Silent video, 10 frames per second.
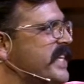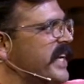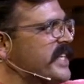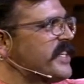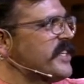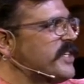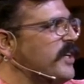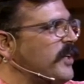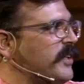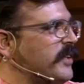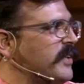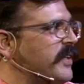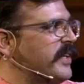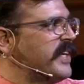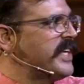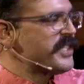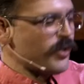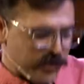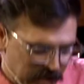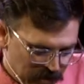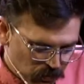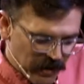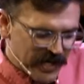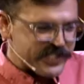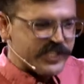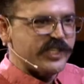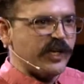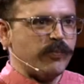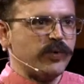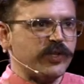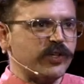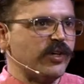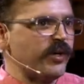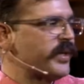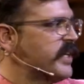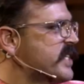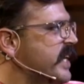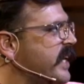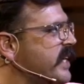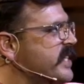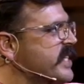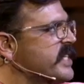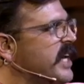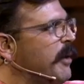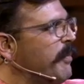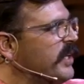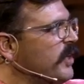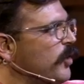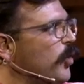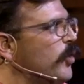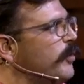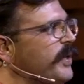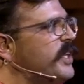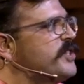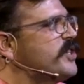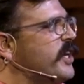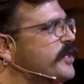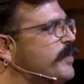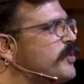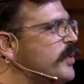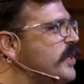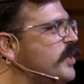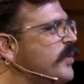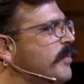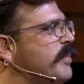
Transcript: says to Saul, he, so he rises up with the cloak in his hand and he says, May the Lord be the judge between you